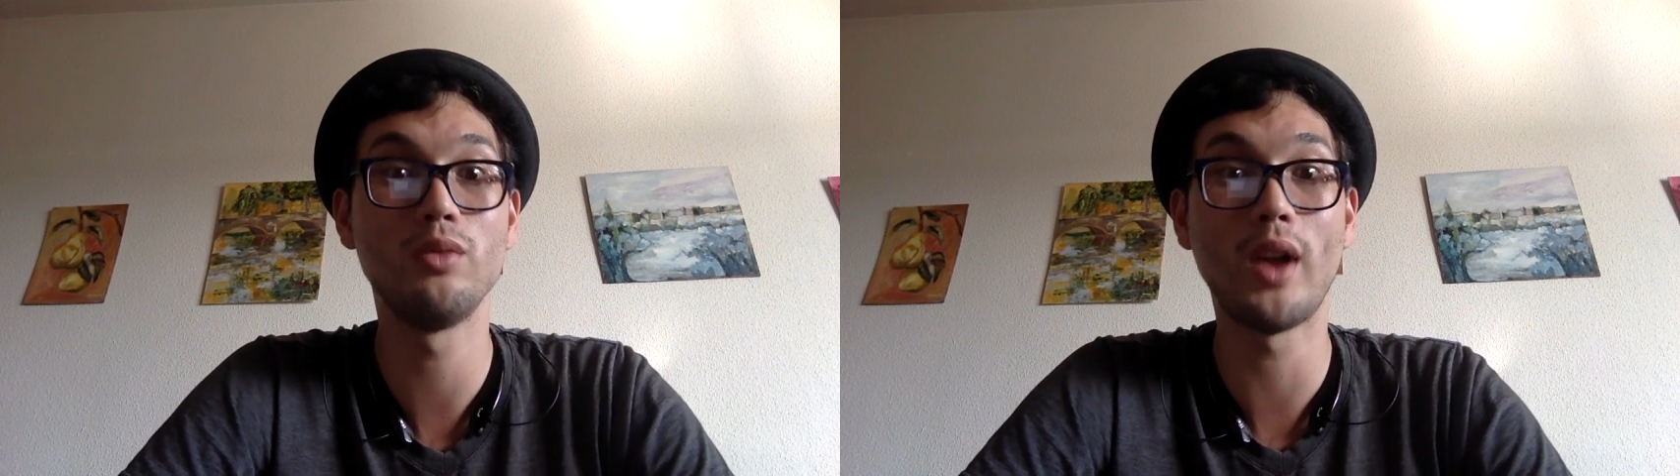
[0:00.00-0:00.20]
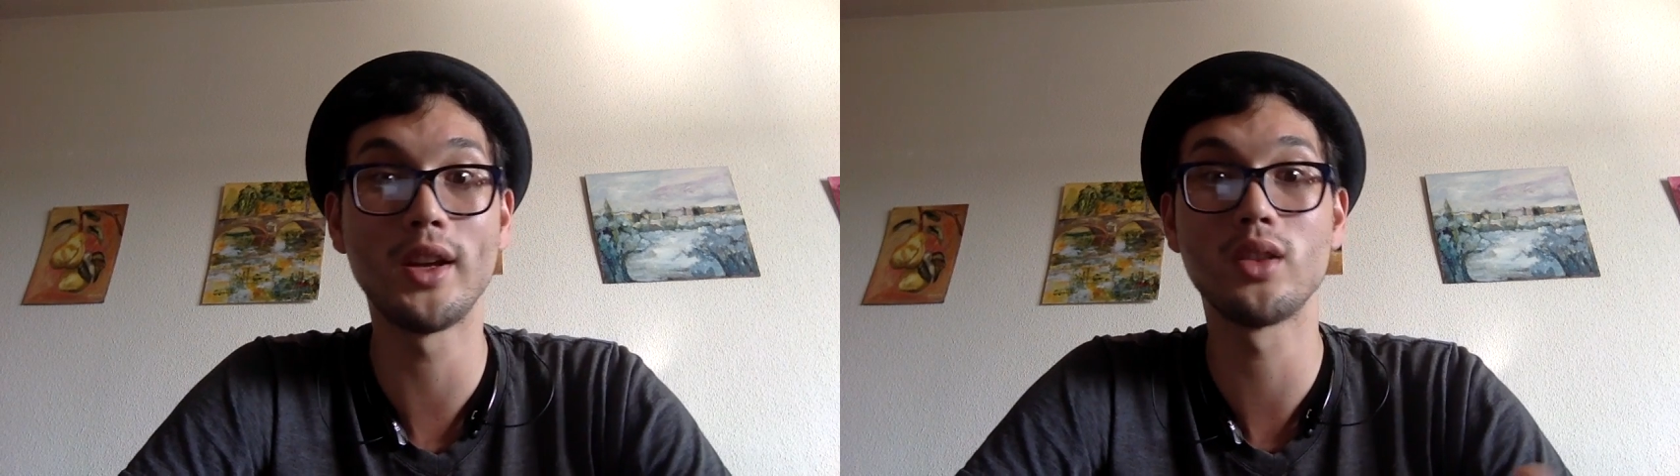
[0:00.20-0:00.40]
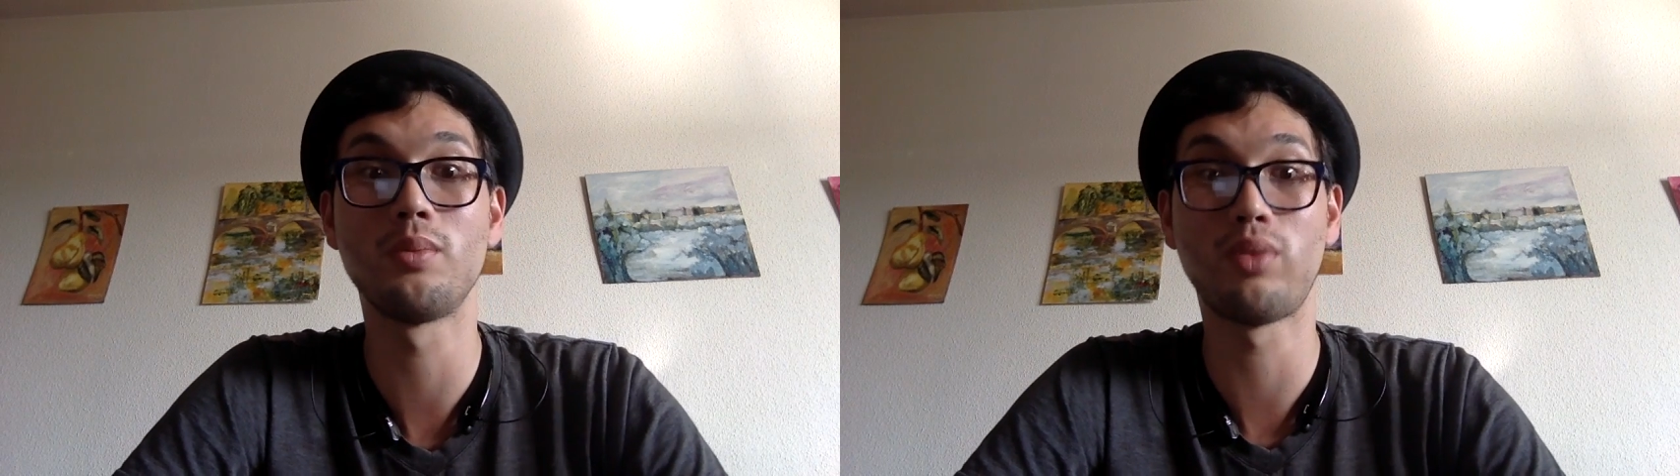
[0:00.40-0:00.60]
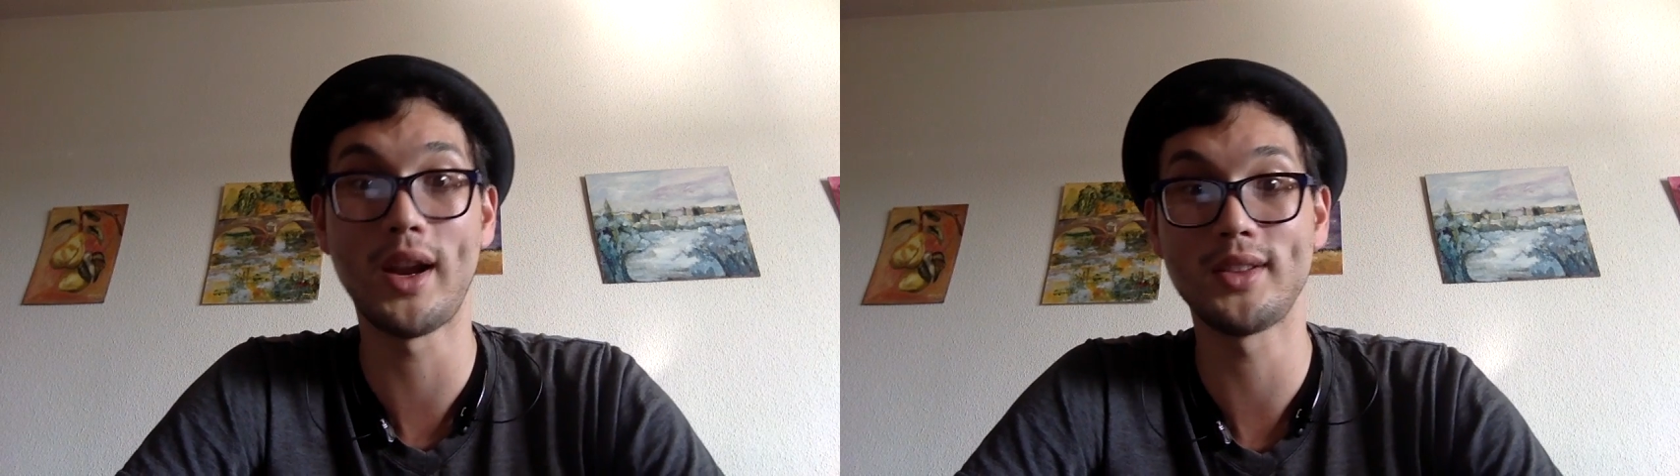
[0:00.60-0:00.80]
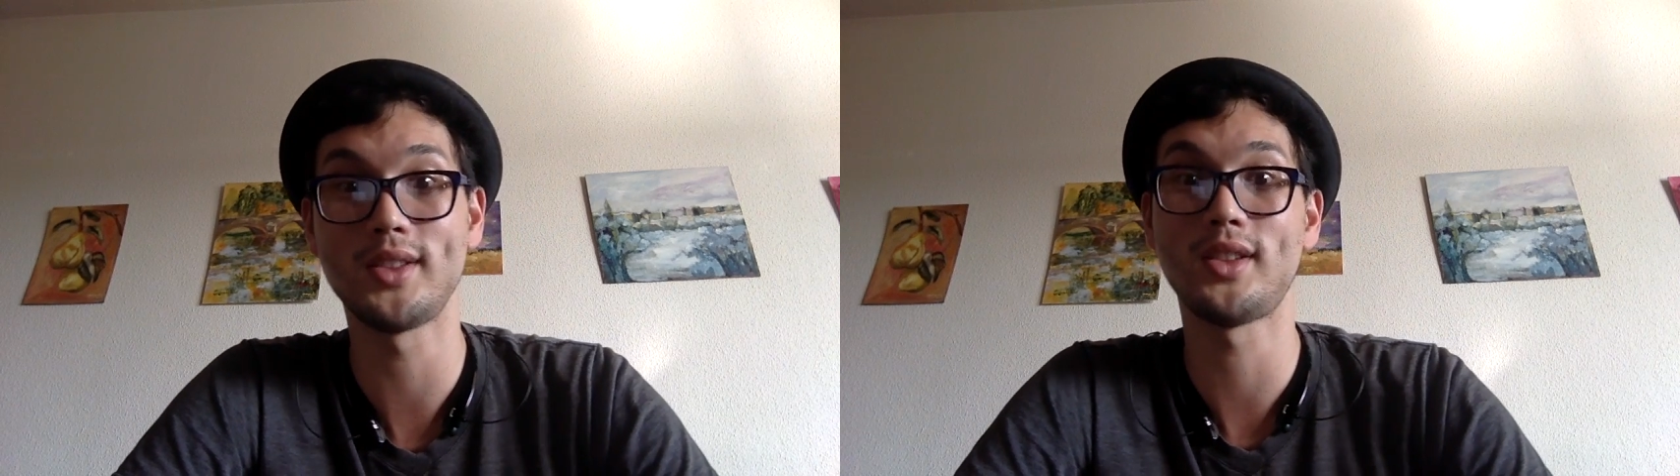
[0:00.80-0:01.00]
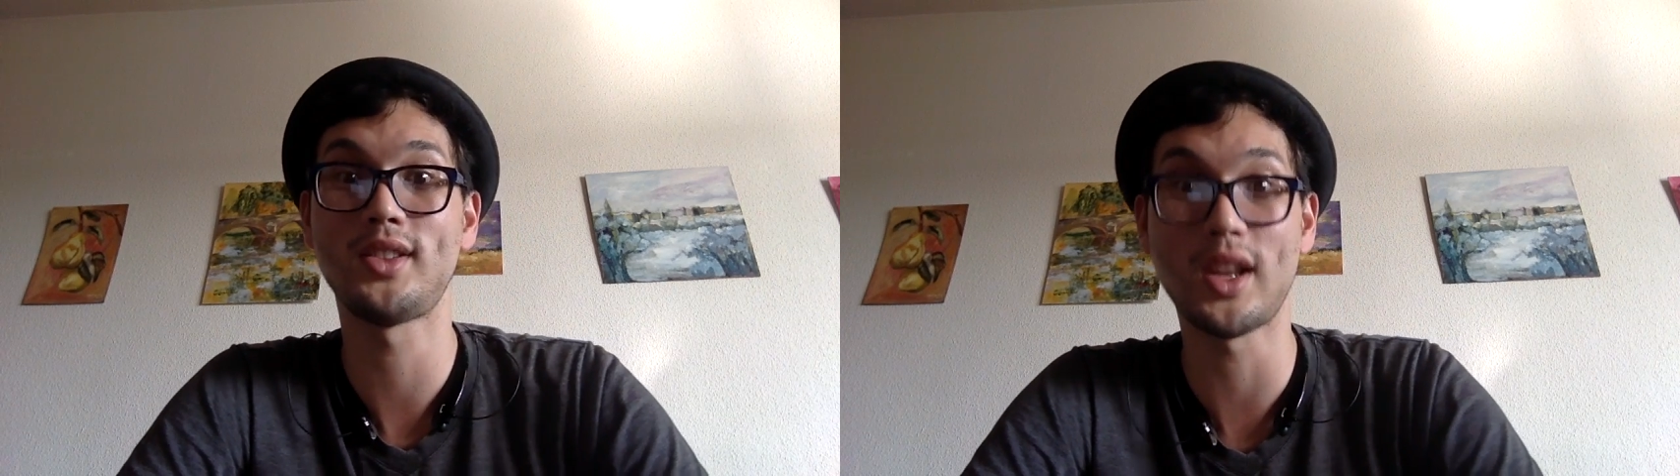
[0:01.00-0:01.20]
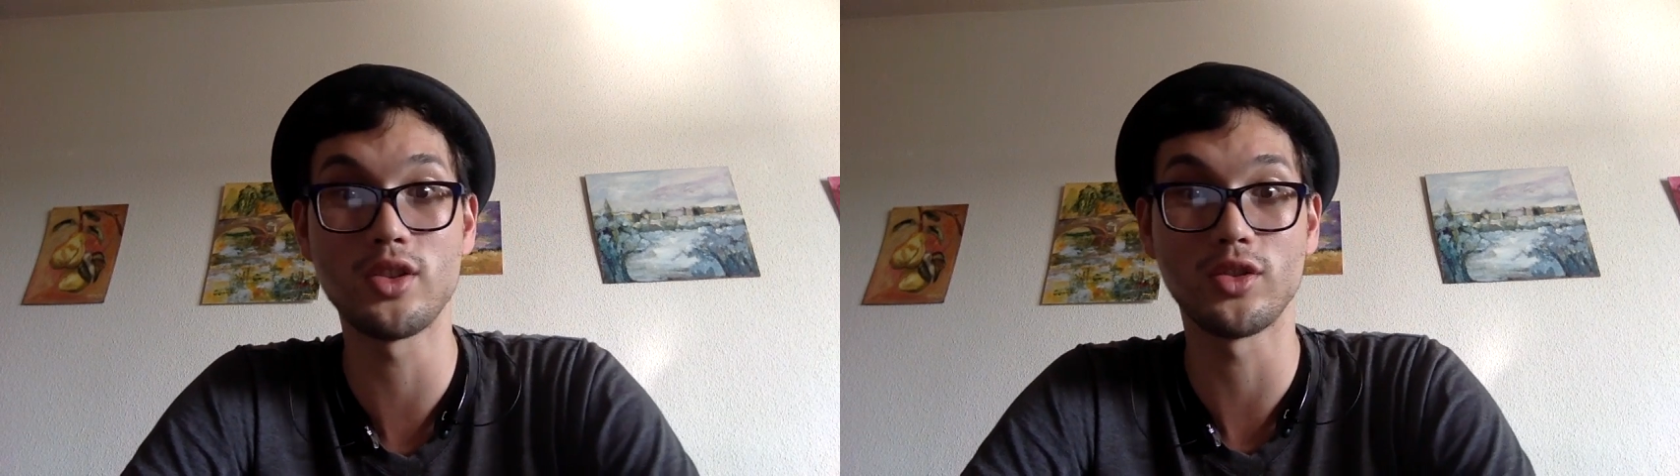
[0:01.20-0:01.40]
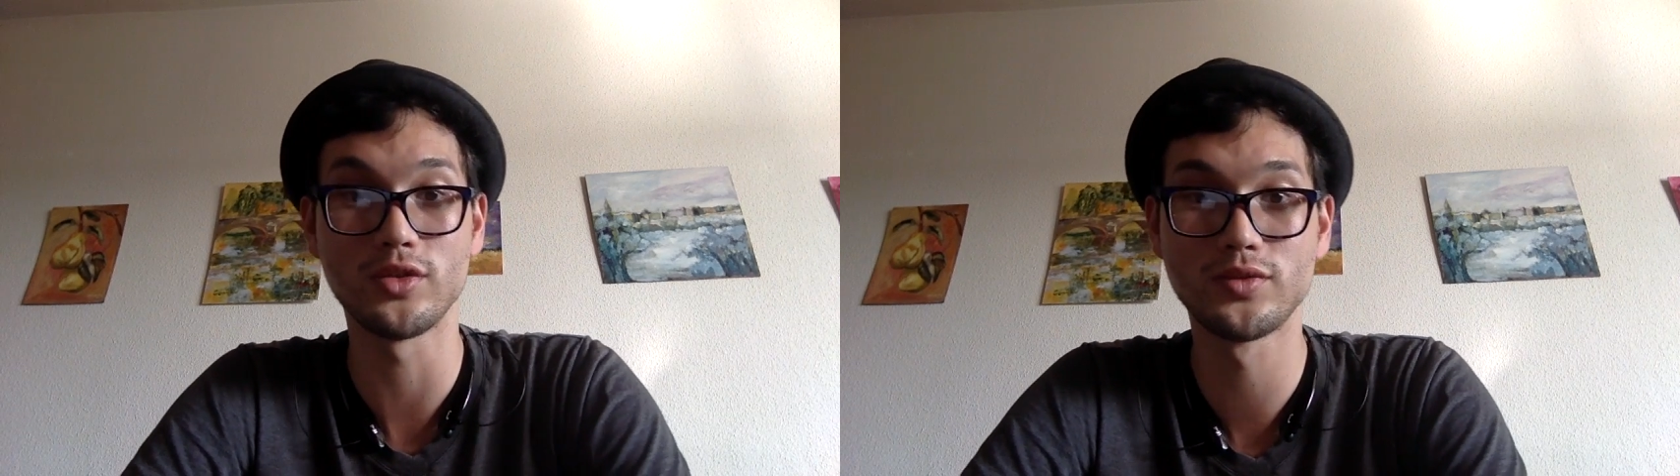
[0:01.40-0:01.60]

regular breaks is essential.